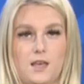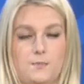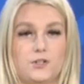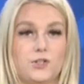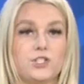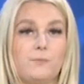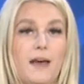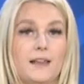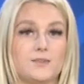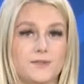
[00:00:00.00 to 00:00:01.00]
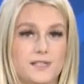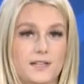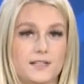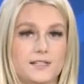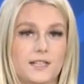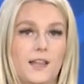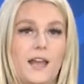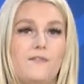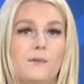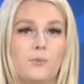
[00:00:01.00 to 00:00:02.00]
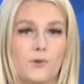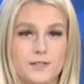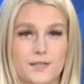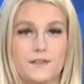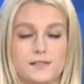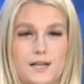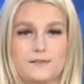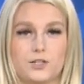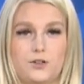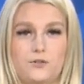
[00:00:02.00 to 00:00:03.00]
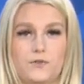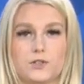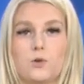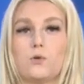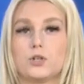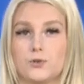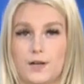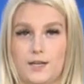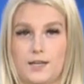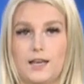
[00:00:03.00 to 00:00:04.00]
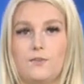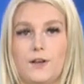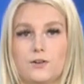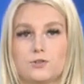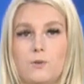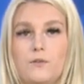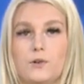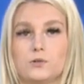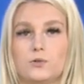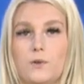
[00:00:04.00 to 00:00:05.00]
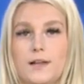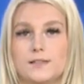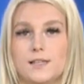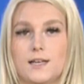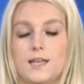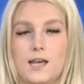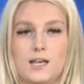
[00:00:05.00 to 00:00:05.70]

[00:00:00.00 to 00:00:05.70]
Patricia Batts was sentenced to life in prison this afternoon for torturing and killing her 12-year-old grandson,